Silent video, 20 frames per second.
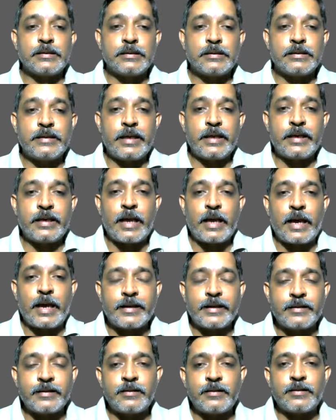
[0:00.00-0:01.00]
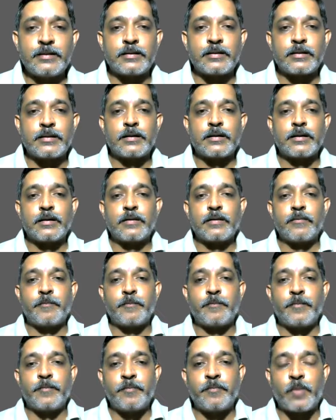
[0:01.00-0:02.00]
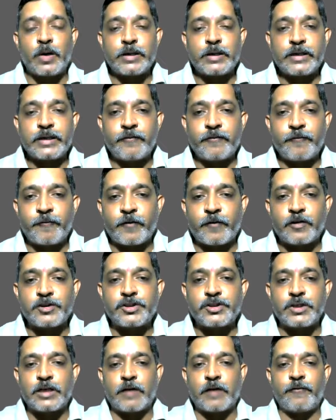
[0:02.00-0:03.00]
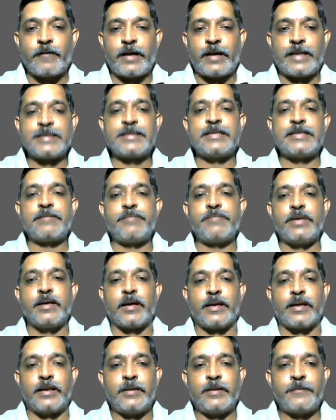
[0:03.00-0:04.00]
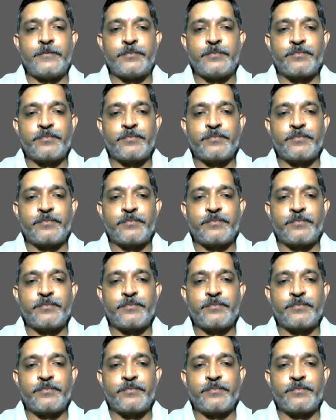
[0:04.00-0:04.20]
Then another important function of SEBI